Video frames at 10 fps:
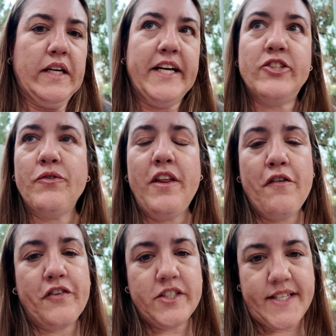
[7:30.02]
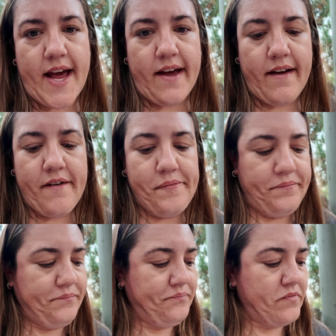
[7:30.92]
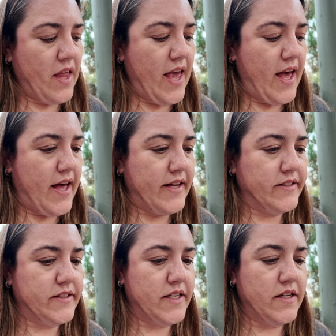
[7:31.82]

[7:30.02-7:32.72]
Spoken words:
It's only the first day, and